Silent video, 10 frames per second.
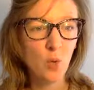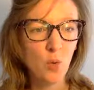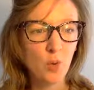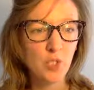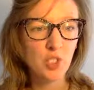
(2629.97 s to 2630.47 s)

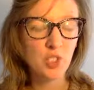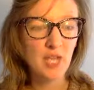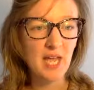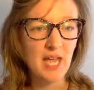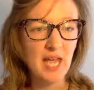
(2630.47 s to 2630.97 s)
or
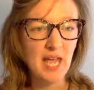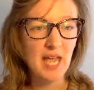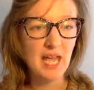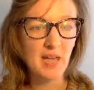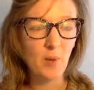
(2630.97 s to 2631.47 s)
share
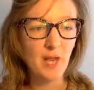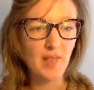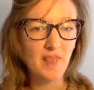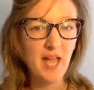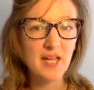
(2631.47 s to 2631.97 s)

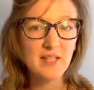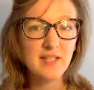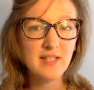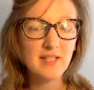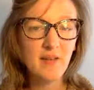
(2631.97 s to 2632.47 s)
anyway?
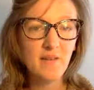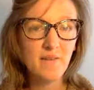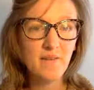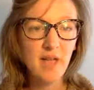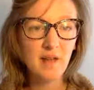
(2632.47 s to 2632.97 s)
That's a
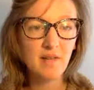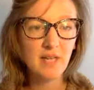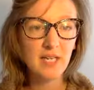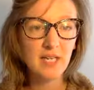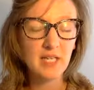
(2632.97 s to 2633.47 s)

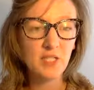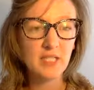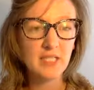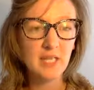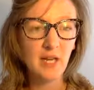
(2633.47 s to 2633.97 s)
very
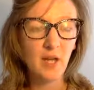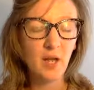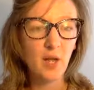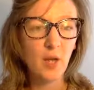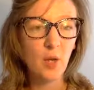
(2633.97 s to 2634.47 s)
interesting
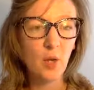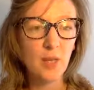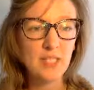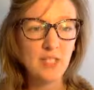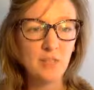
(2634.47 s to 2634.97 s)

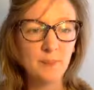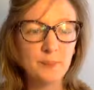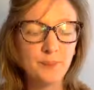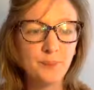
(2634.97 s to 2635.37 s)
question.